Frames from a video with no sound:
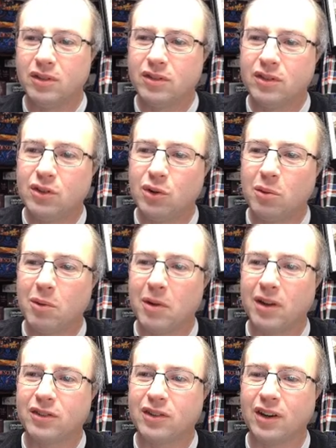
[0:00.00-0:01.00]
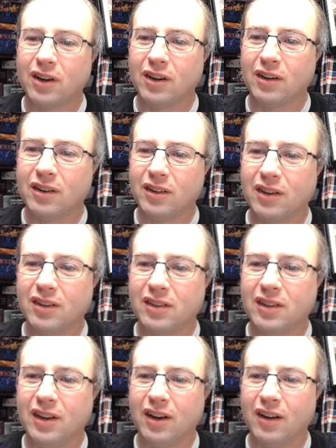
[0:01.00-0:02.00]
doing my best here. Let's
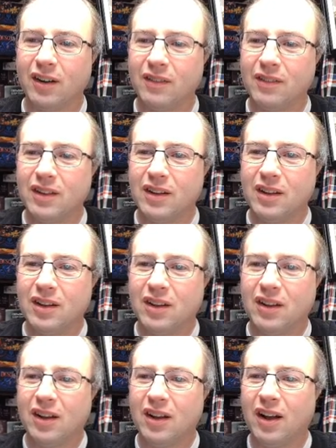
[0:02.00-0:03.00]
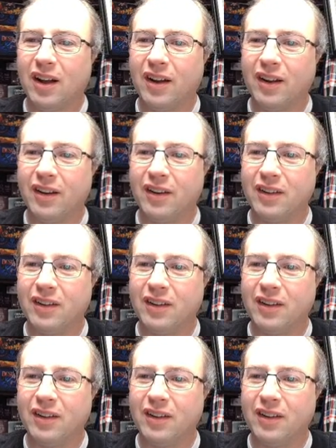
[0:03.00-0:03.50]
see here. Uh,